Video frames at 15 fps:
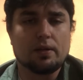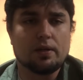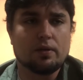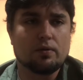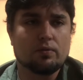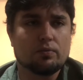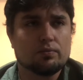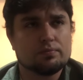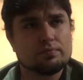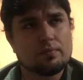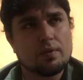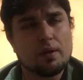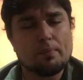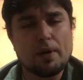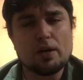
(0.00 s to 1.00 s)
And
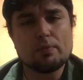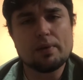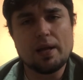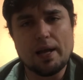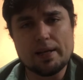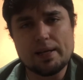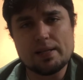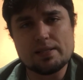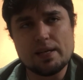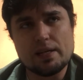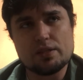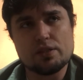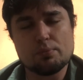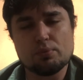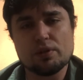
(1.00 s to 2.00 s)
Betterment, I guess I
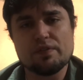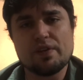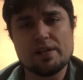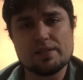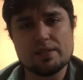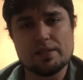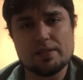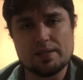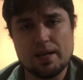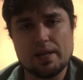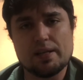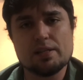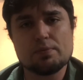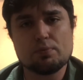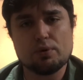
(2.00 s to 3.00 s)
should preface it, is that
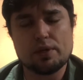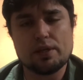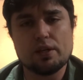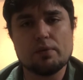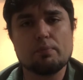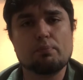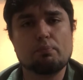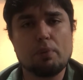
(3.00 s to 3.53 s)
it is pretty good,